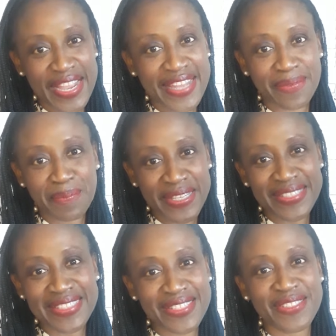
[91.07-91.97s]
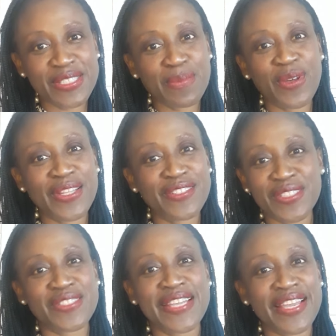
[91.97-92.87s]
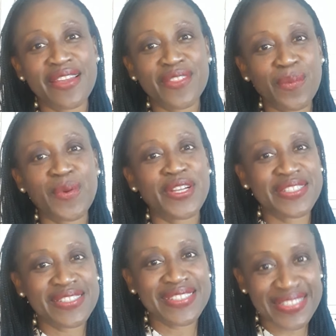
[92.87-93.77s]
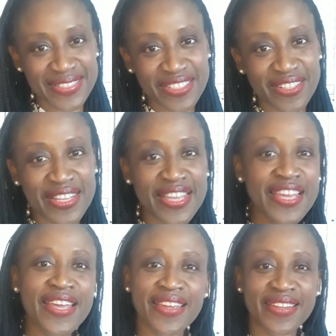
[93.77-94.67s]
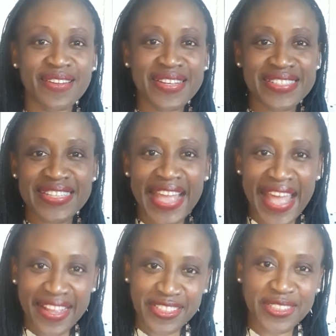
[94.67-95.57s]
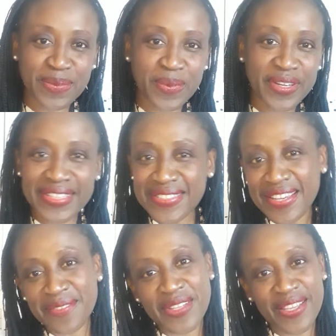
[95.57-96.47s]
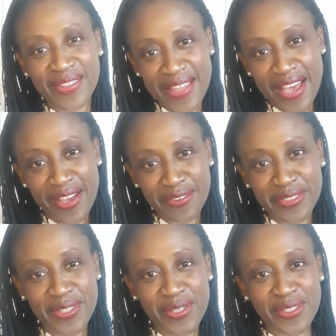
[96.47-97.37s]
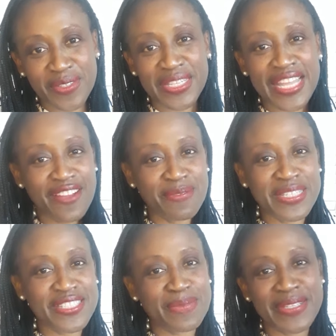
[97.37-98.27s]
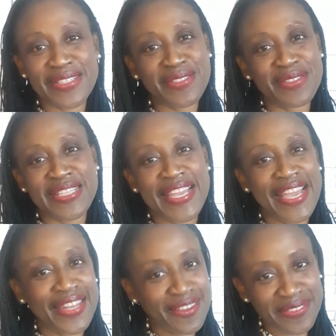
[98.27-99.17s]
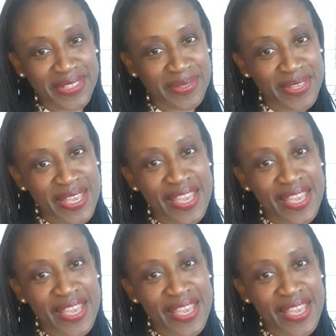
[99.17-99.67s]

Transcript: And being a sister is more than just saying the word sister. You know, it's an action word. It's kind of like love. You know, you don't love me just because you say I love you.